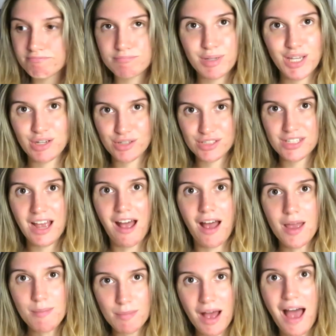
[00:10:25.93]
Because
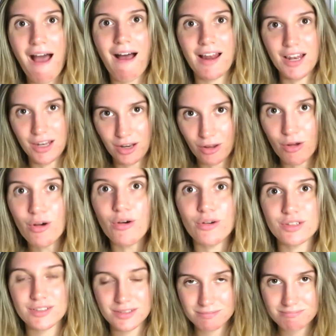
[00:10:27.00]
I'm a
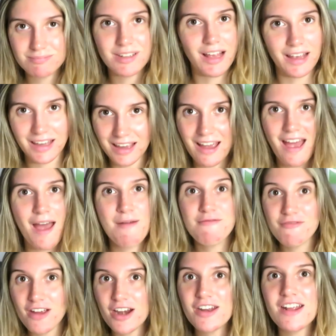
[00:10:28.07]
lot.
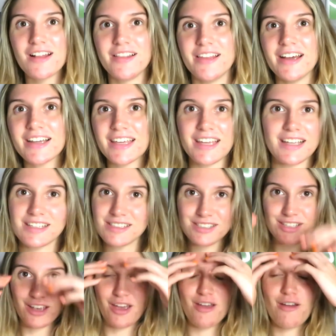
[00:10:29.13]
I'm very unlucky.
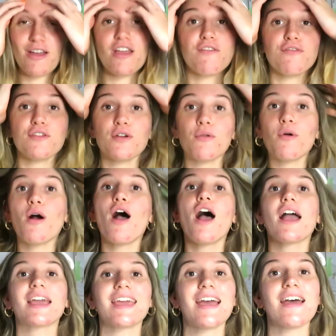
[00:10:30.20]
So if you
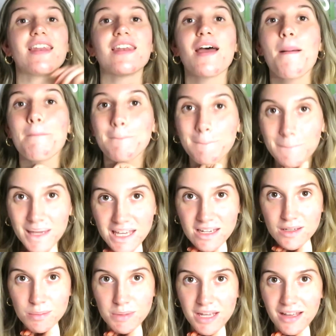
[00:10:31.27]
can
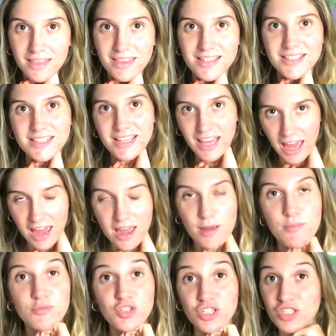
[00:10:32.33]
beat me at this
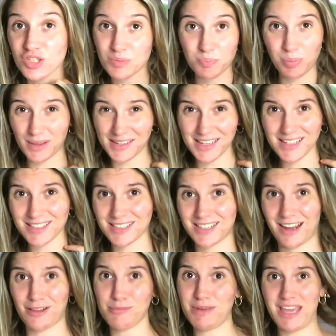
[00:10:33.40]
game, just please
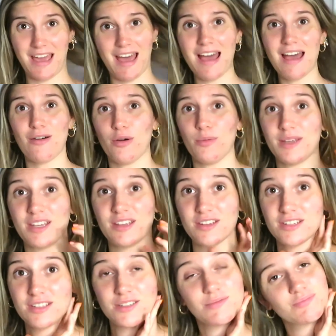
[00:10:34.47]
tell me how.
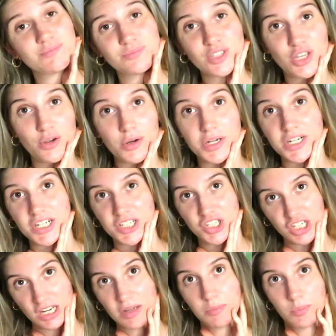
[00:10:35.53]
Because you are a
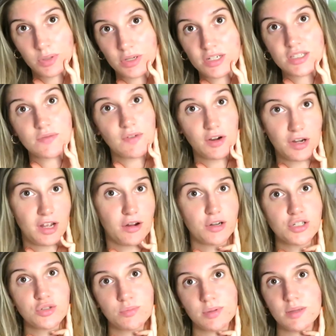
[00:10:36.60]
champion. It's very
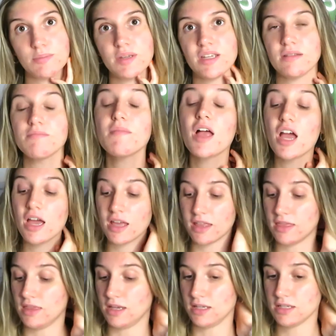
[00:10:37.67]
hard to beat me
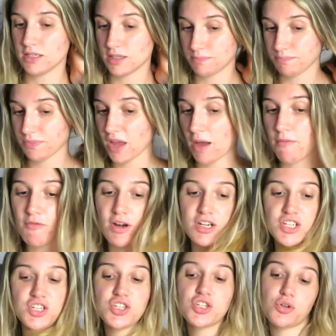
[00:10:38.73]
in this. I'm very
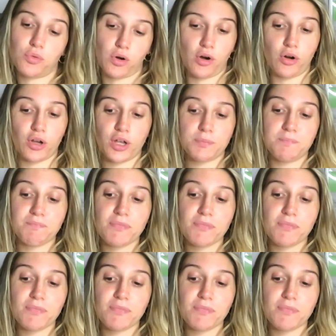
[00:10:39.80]
strong